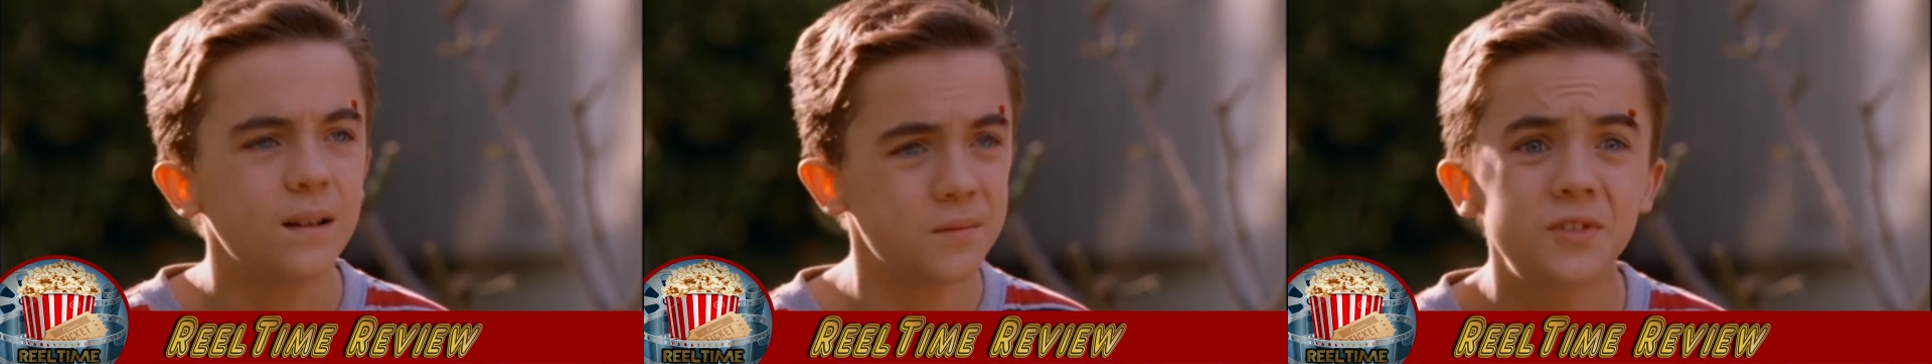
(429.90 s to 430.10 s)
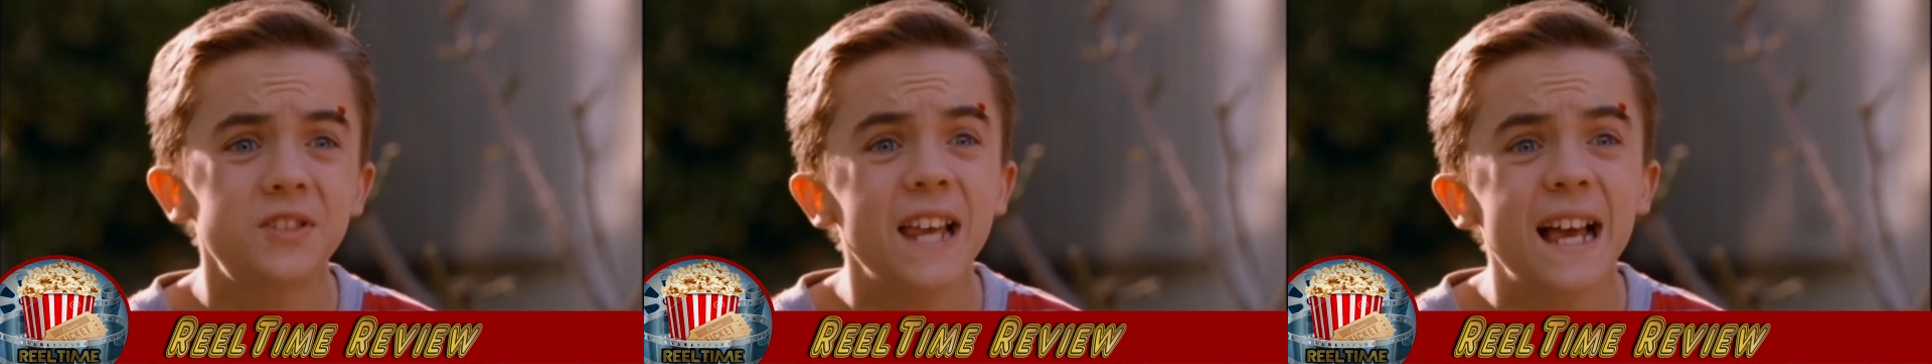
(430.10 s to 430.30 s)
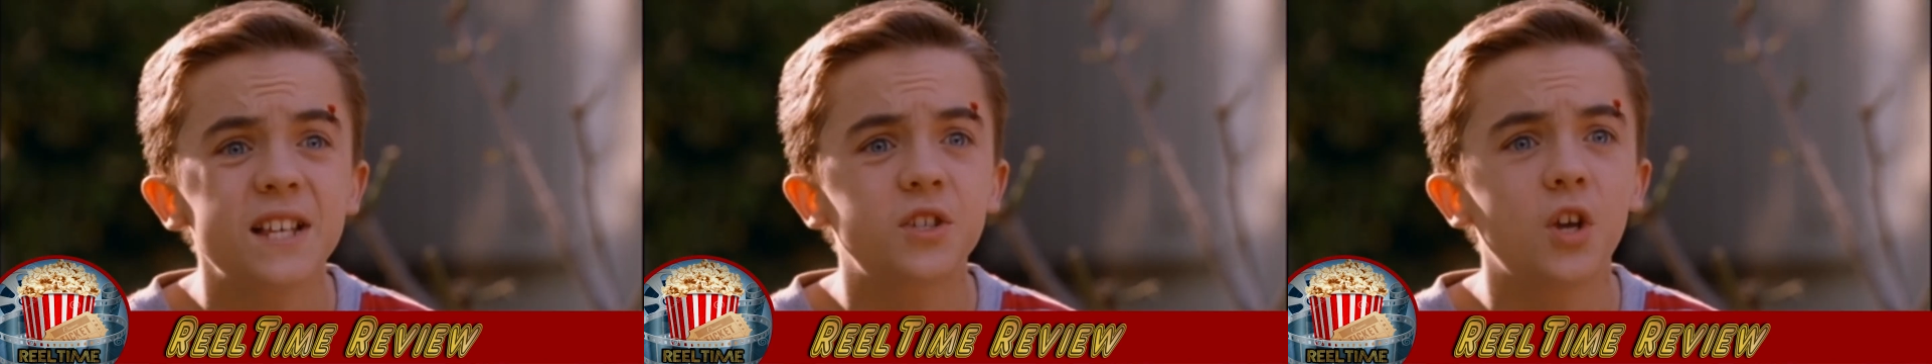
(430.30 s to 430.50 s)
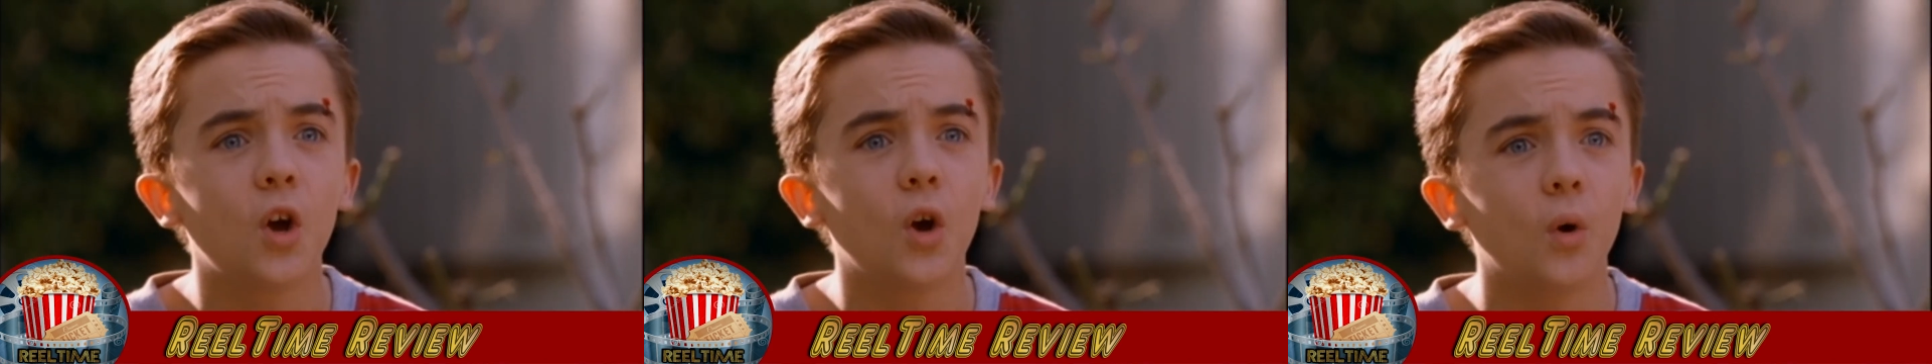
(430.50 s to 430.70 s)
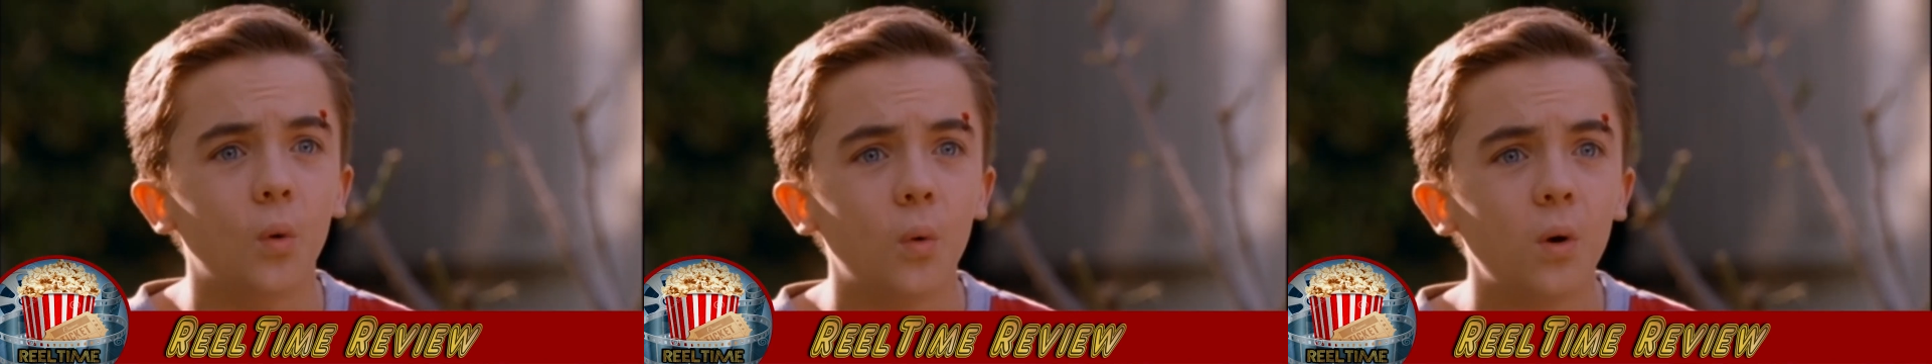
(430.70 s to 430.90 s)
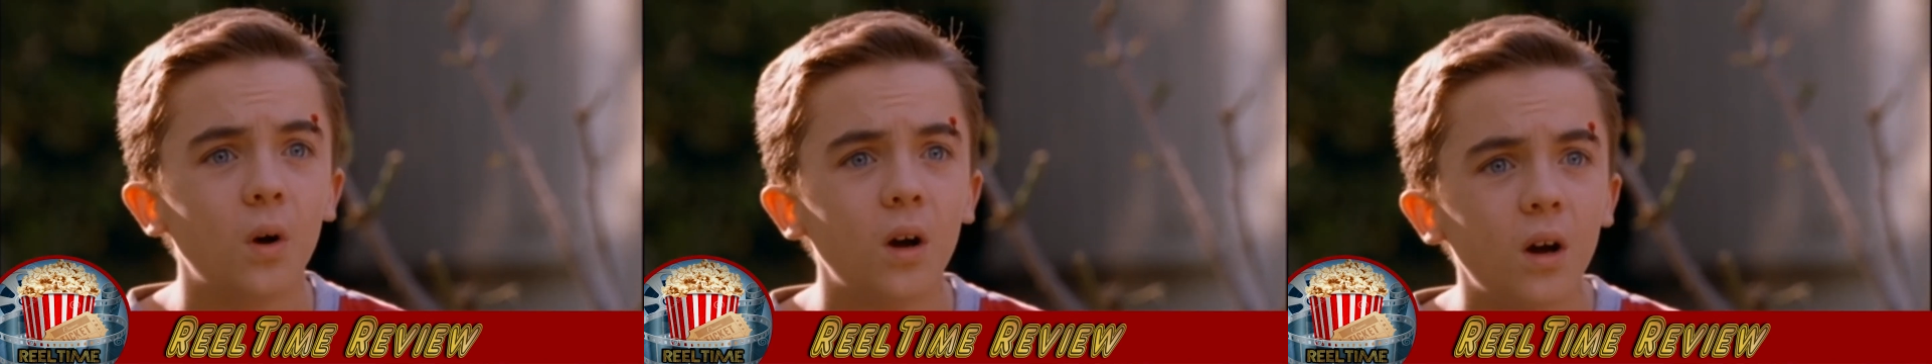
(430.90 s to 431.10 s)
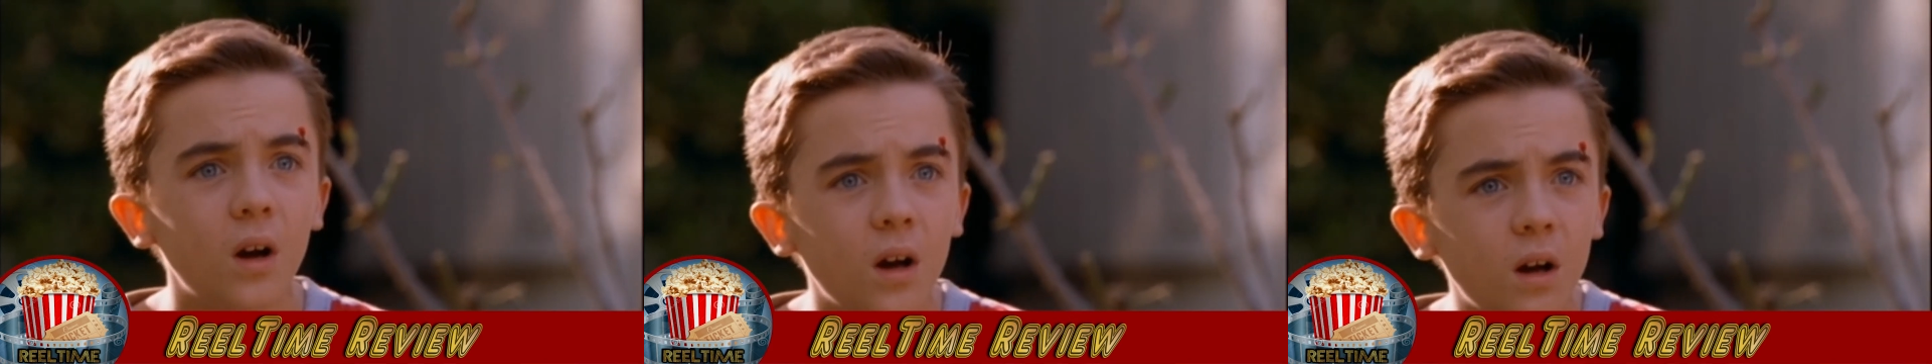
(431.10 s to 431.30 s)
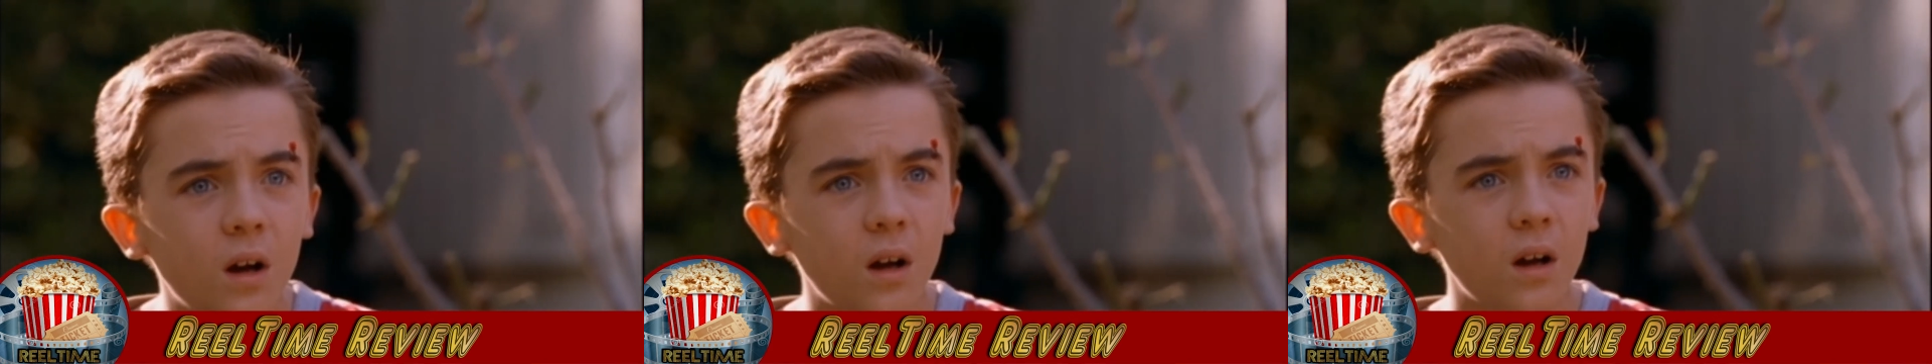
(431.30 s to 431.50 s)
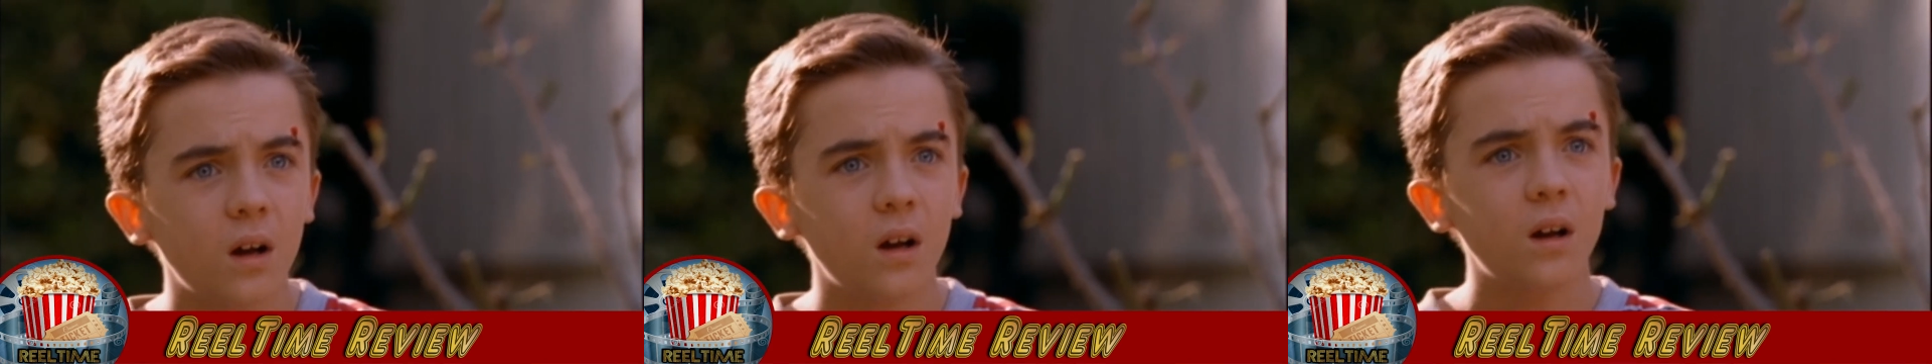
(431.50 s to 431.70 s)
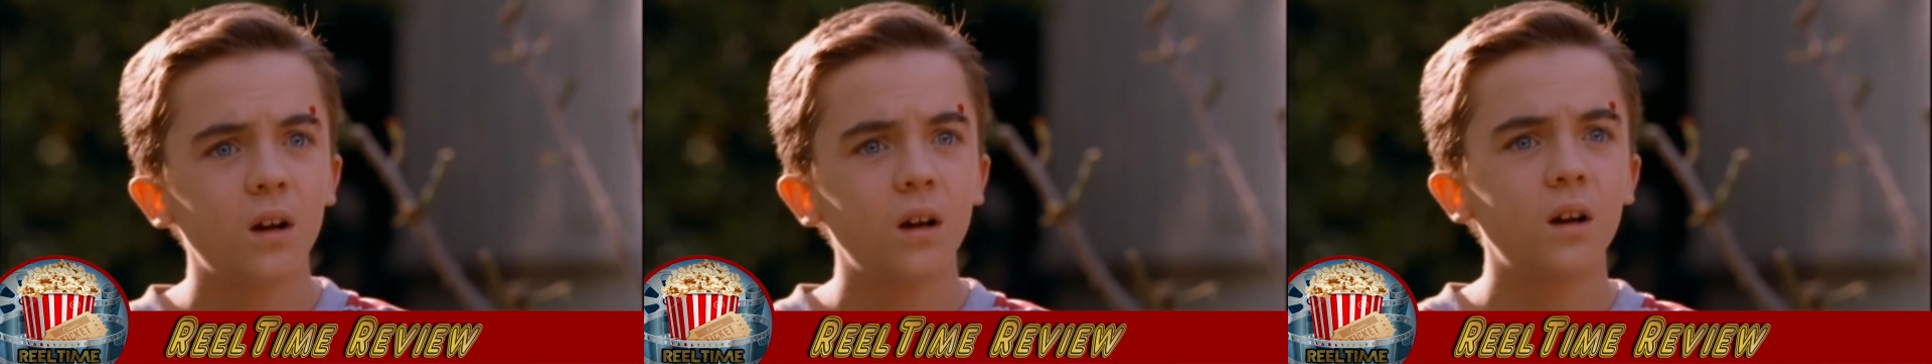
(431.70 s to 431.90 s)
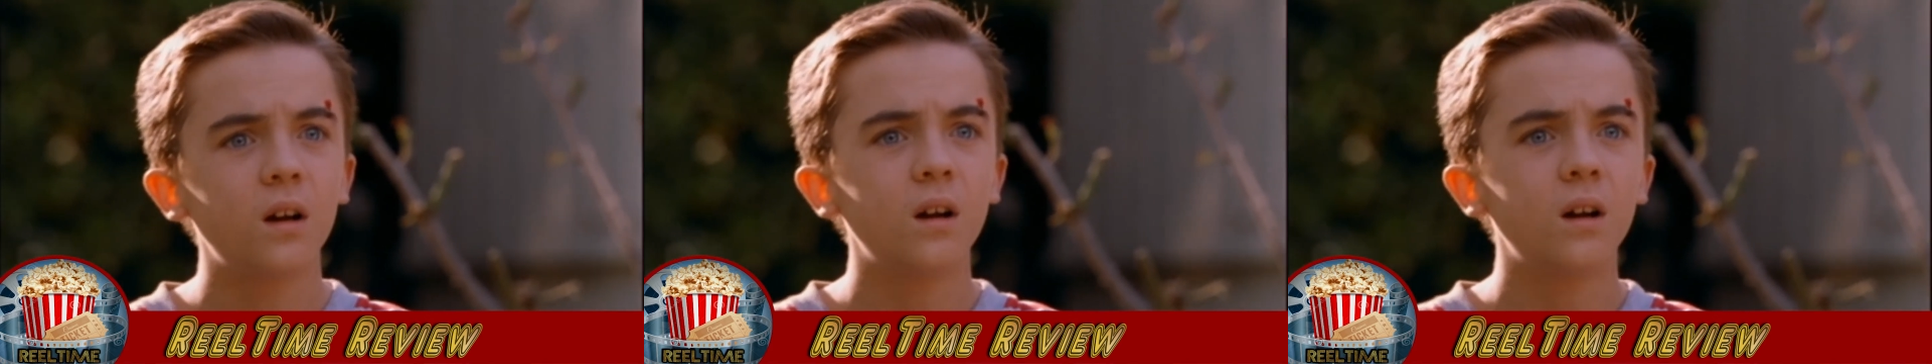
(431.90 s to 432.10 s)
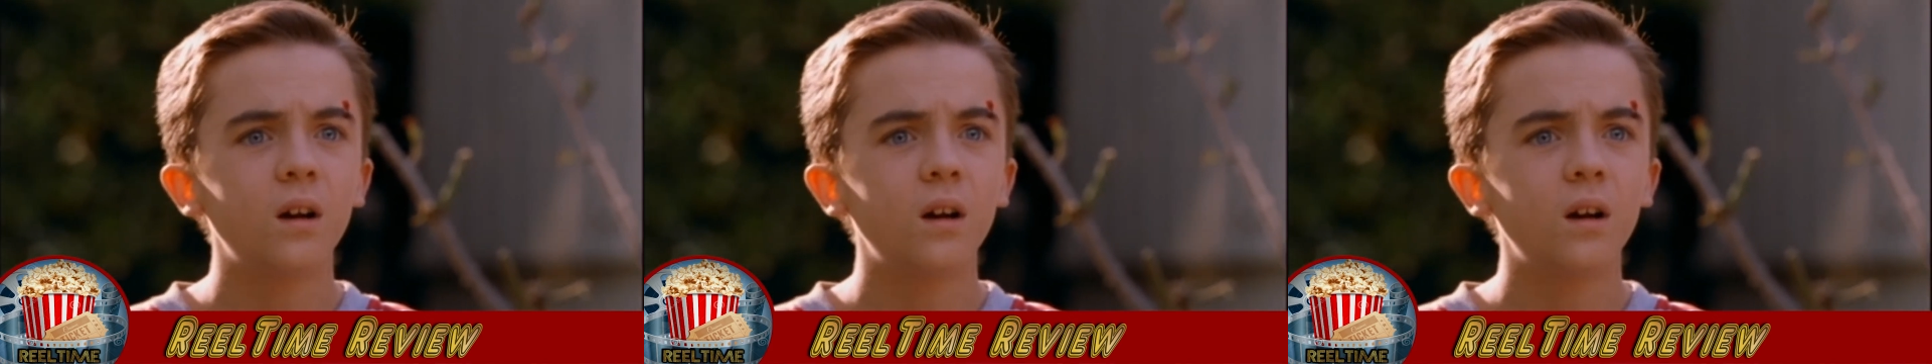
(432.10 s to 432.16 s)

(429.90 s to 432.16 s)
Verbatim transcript: could have picked somebody else and it would have been better. But who